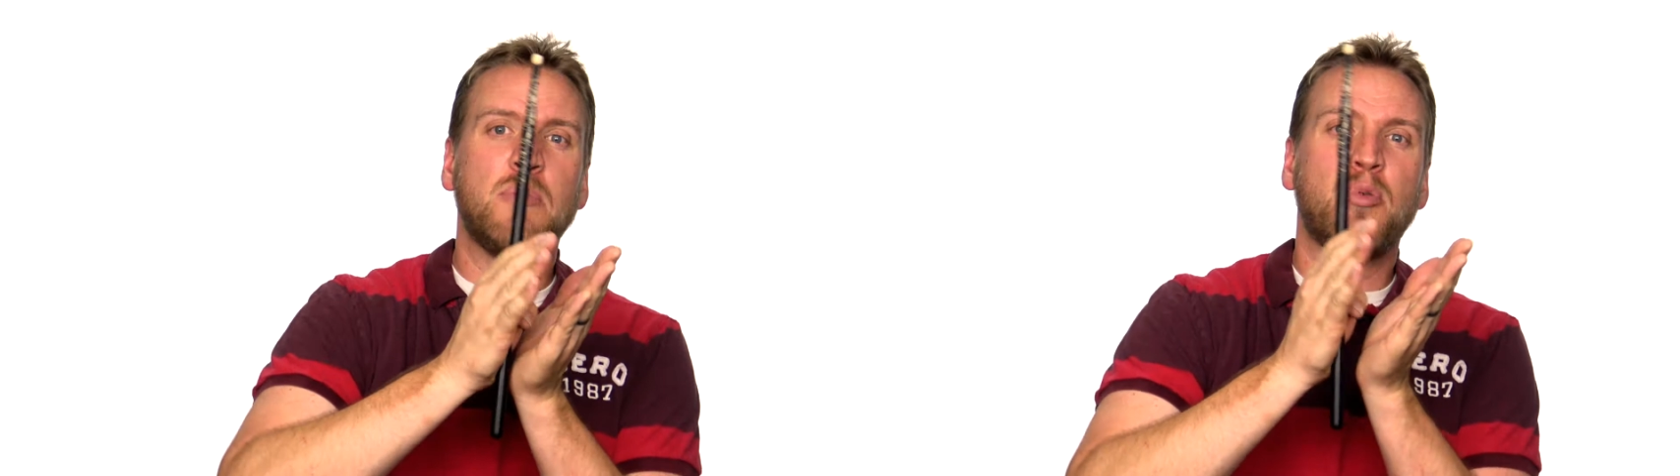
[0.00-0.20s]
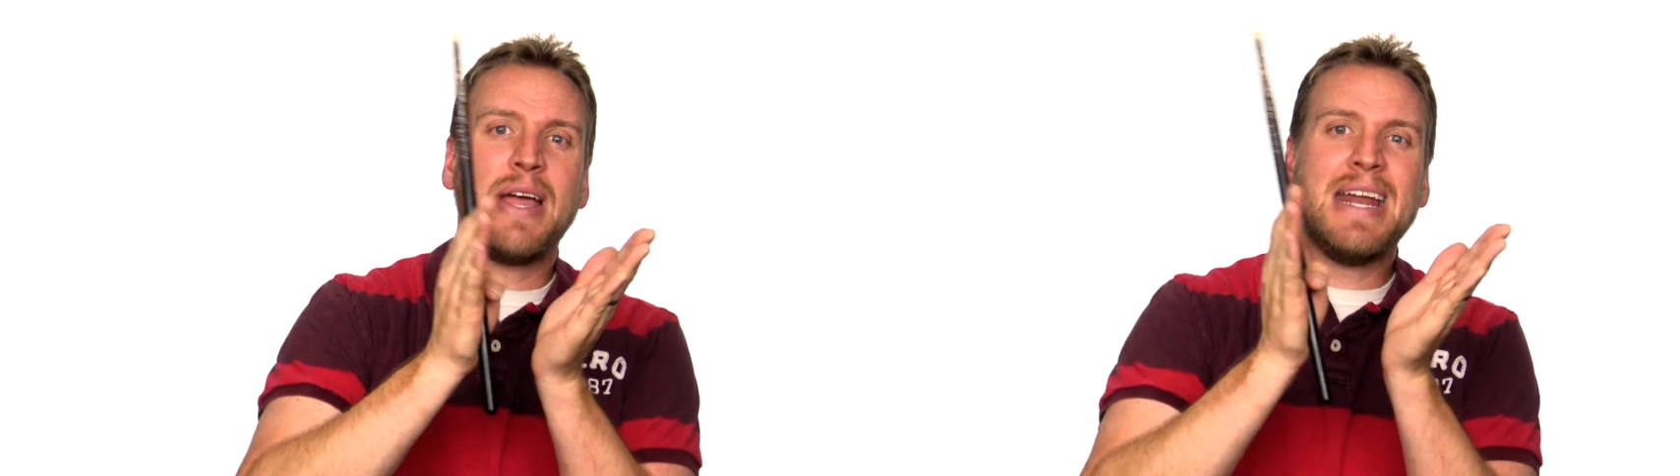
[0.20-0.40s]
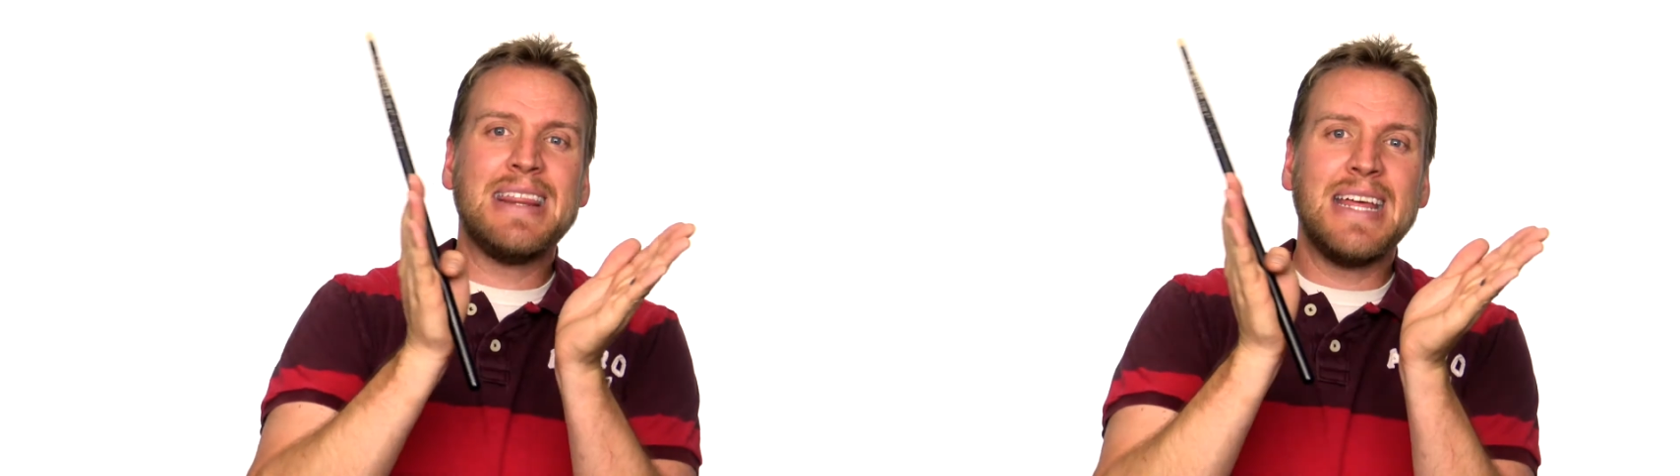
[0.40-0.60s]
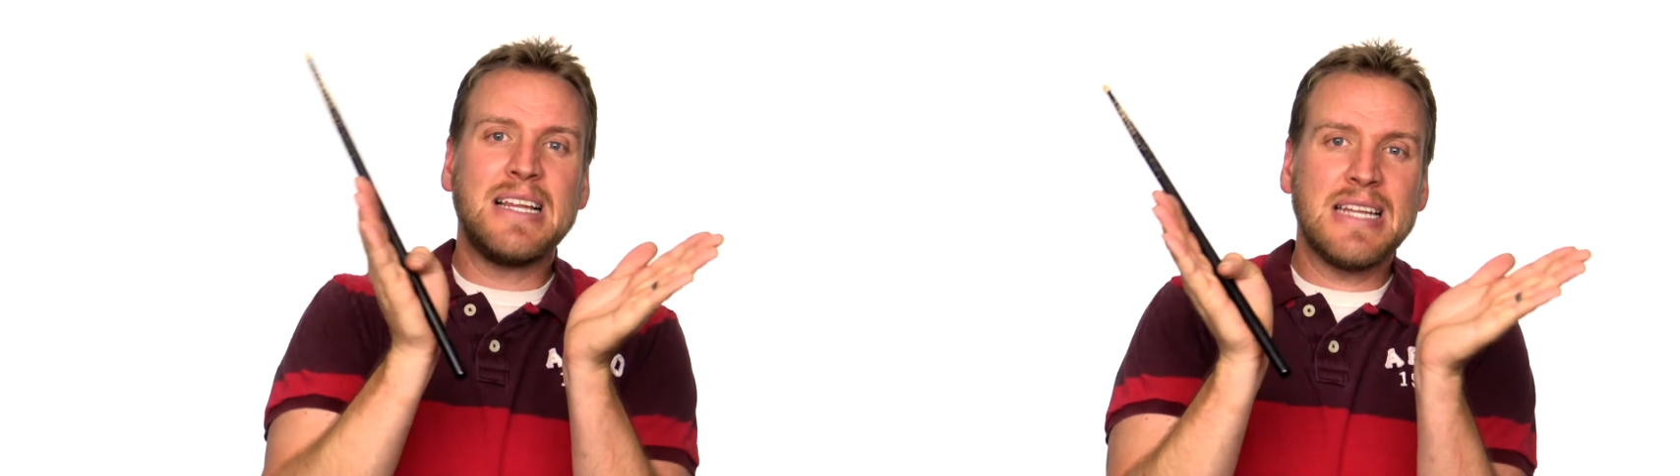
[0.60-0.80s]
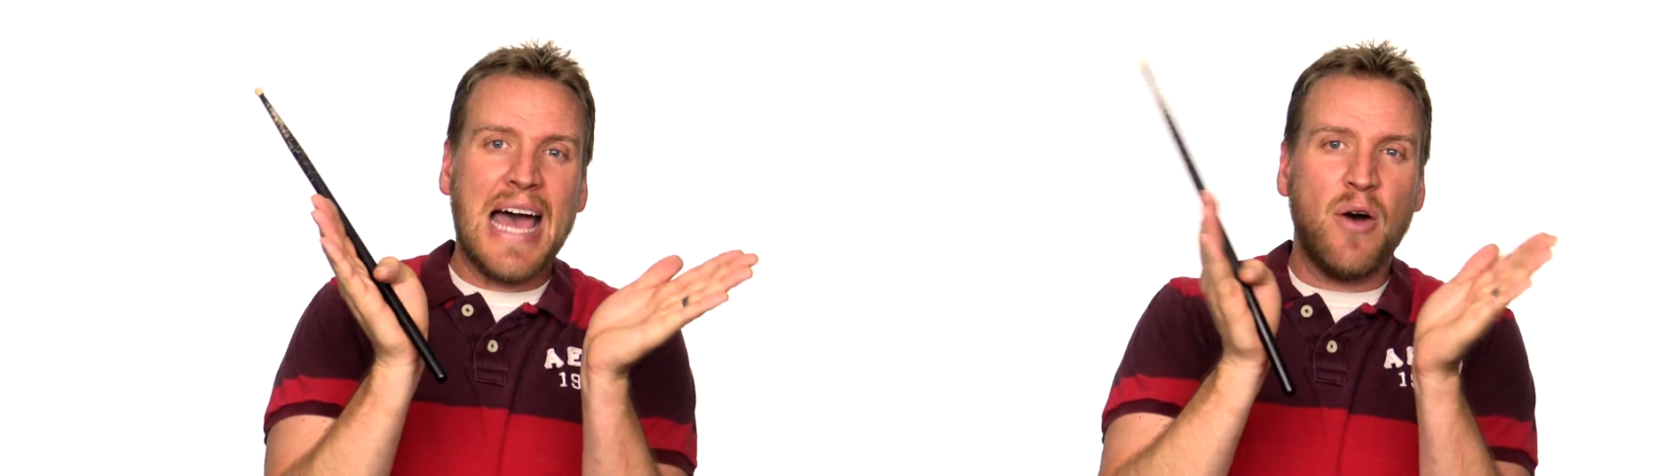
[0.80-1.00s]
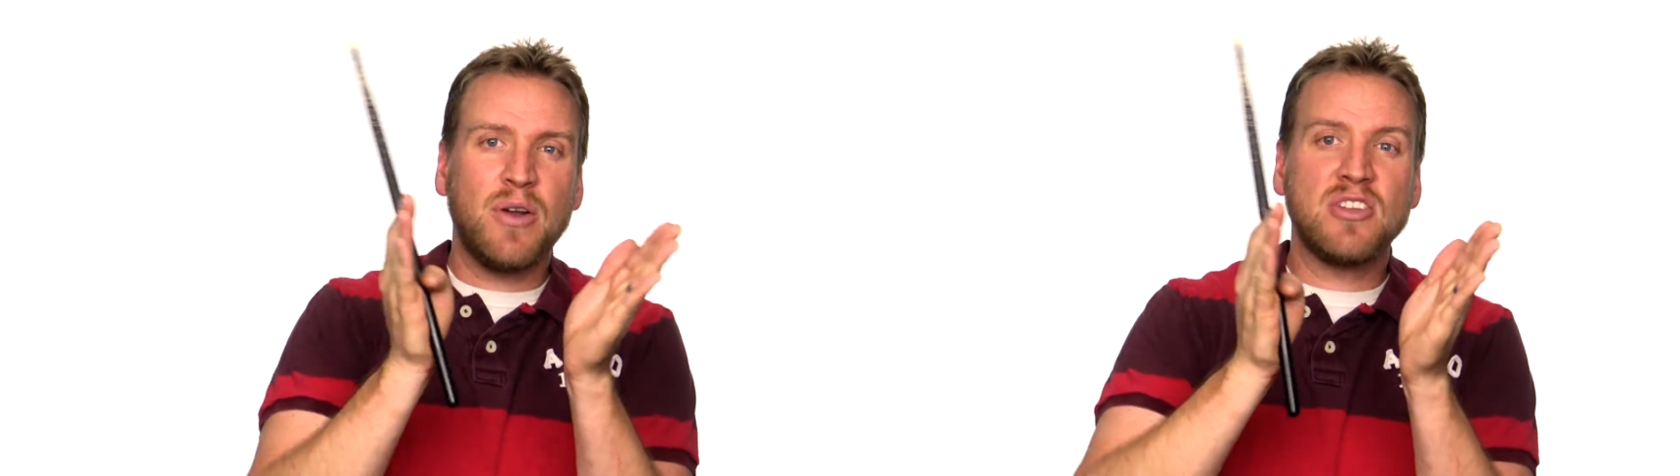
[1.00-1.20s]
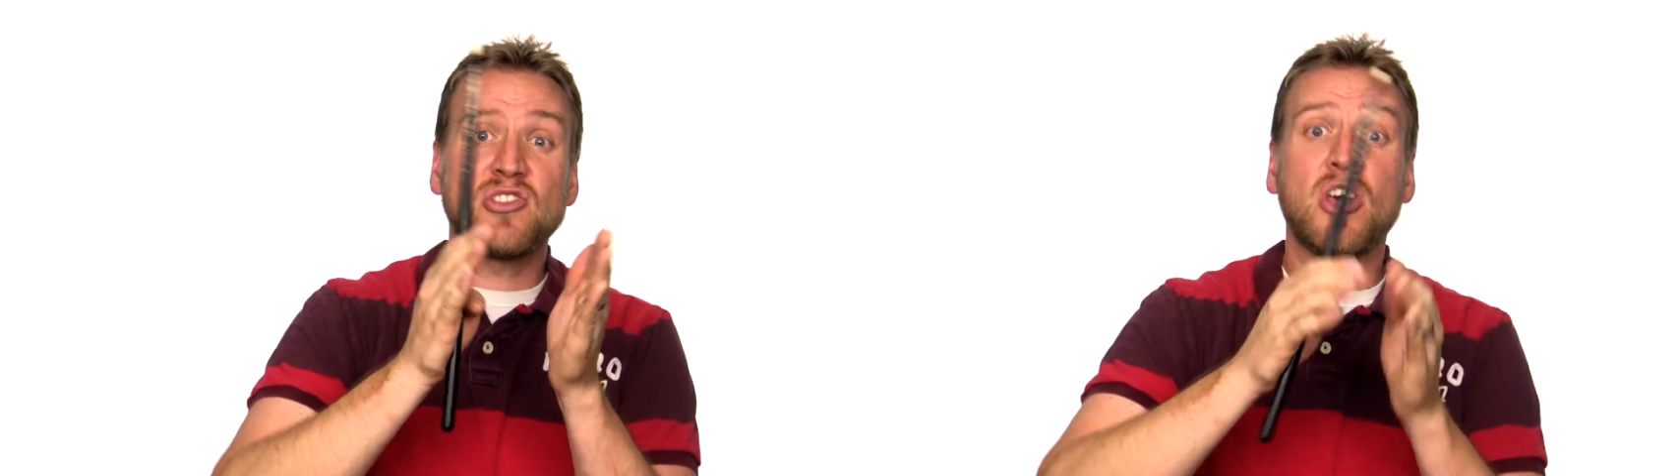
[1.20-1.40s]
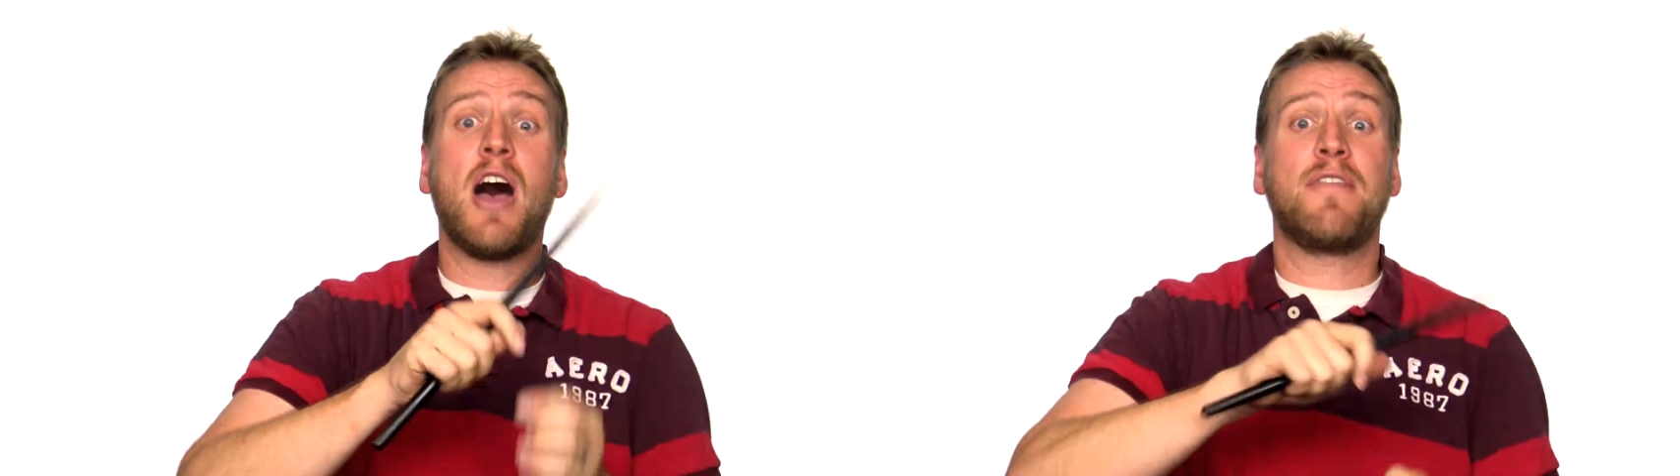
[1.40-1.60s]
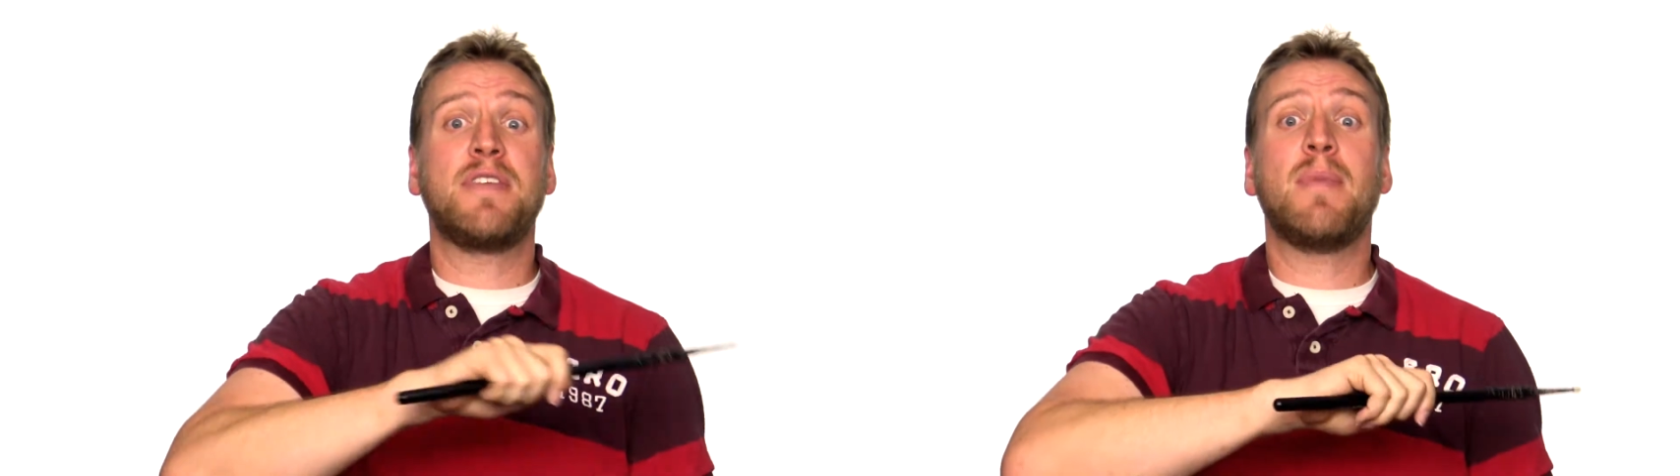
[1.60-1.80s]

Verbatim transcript: can play anything loud and soft